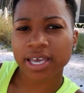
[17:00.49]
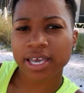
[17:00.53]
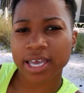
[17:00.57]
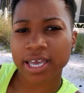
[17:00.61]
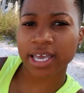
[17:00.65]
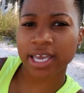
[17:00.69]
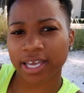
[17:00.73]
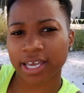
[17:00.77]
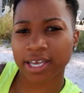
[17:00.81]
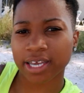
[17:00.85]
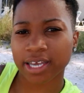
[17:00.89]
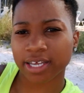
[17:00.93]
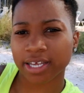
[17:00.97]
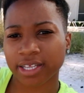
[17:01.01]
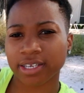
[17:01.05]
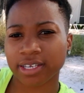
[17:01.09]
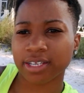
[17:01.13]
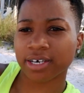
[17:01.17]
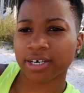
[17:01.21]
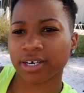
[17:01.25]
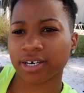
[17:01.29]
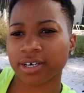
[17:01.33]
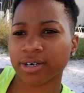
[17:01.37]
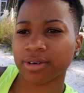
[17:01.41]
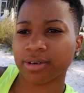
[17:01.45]
And
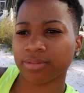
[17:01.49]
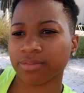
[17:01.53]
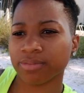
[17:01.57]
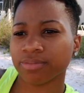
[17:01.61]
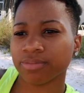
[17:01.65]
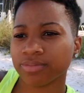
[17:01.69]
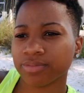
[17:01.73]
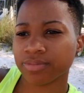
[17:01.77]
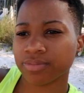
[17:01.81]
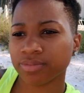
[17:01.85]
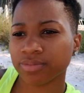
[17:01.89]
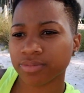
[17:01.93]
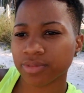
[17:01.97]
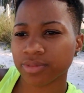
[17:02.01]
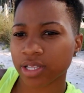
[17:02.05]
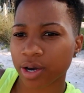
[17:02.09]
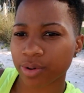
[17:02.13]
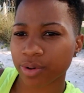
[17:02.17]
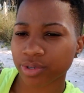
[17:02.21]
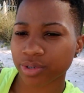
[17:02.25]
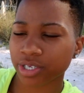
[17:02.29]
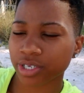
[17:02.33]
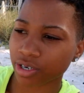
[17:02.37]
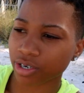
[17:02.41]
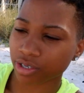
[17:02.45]
now
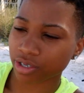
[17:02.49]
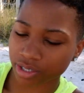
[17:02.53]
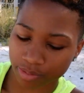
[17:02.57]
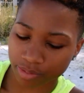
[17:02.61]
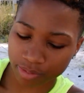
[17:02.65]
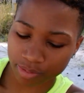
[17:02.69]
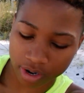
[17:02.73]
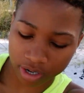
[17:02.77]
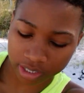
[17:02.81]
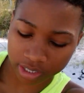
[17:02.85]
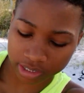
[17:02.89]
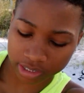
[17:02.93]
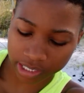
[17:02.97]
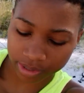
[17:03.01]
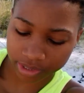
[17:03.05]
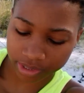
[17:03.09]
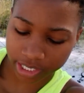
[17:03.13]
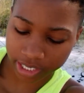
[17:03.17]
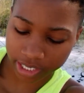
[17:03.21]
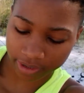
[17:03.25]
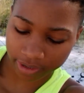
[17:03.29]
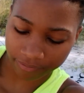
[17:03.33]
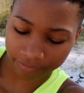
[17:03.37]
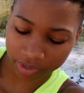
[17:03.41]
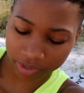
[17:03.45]
we did go to the mall because I was
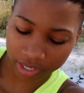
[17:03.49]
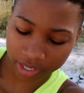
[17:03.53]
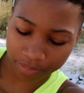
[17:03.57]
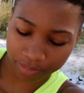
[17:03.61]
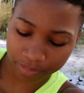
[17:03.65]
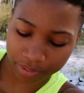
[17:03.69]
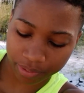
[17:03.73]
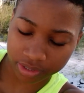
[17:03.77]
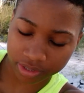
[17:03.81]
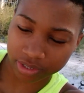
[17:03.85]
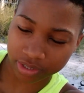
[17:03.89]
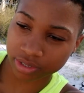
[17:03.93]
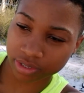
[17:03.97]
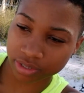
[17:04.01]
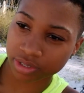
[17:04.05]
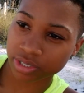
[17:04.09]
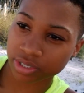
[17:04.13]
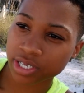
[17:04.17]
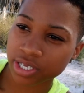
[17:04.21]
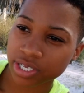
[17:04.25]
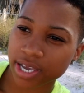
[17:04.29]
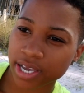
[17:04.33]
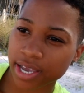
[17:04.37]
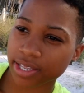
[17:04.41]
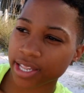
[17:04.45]
taking funny pictures
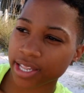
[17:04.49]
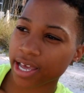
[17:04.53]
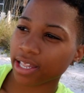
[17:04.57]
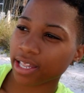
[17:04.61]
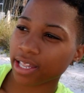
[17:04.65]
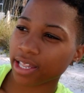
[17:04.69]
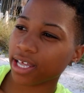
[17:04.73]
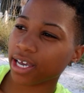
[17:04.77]
in that